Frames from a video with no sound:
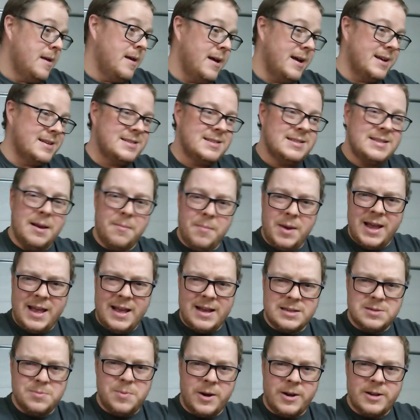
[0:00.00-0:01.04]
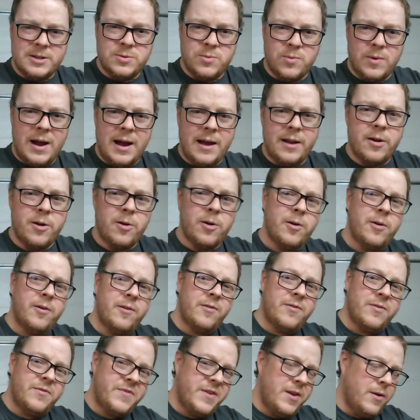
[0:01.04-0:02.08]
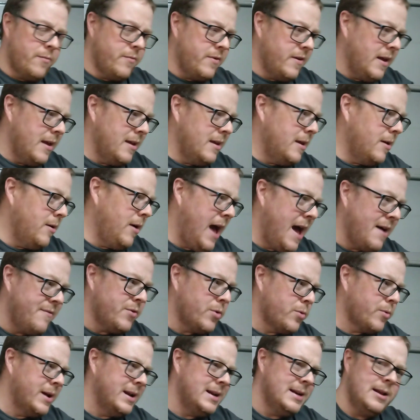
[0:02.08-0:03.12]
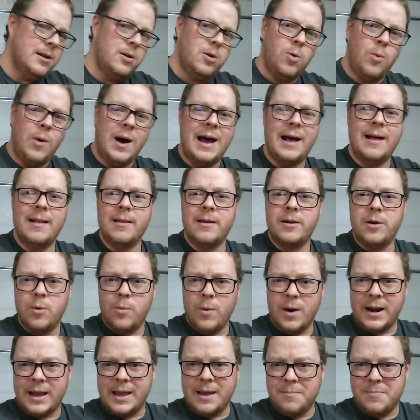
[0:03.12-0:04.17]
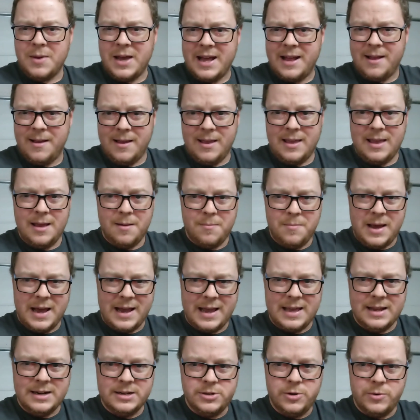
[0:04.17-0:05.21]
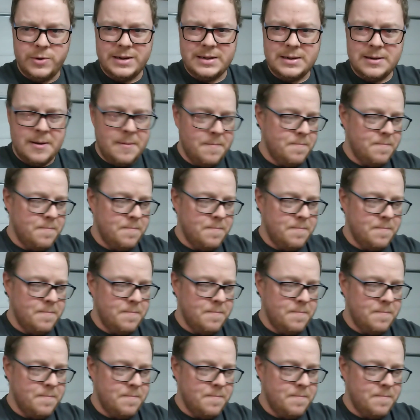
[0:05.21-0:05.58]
a semi-experienced rider, or if you haven't ridden in a while and you want to get back into it,